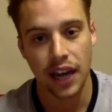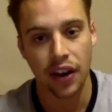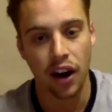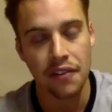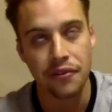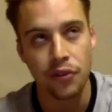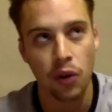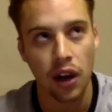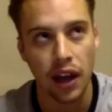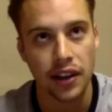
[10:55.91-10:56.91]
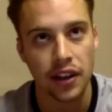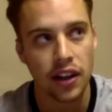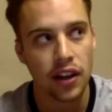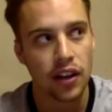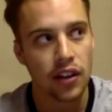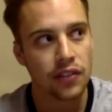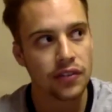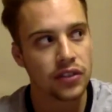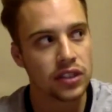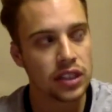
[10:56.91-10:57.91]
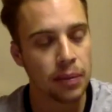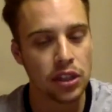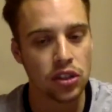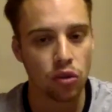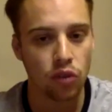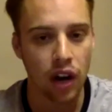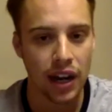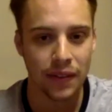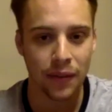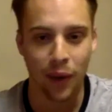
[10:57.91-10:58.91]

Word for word: And I feel like something's not right in the